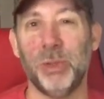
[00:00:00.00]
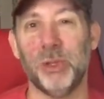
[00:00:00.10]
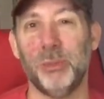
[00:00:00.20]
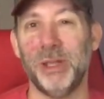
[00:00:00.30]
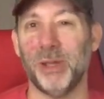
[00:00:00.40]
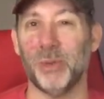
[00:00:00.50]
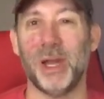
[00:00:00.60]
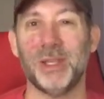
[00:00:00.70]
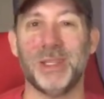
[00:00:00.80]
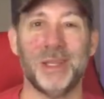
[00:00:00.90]
whether it be at
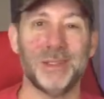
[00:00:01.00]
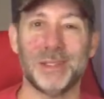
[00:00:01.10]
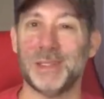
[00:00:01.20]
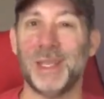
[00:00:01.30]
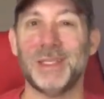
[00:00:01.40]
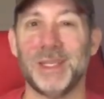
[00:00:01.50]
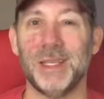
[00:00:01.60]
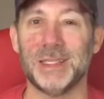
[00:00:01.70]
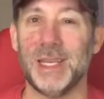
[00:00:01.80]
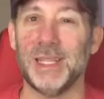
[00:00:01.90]
garage sales, estate
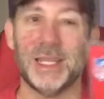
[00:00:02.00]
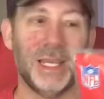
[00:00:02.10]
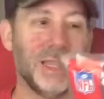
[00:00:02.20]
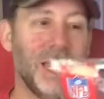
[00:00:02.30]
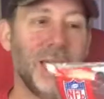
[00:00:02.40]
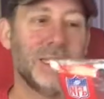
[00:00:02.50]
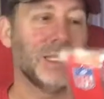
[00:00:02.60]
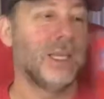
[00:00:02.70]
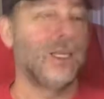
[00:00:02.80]
sales, anything like that.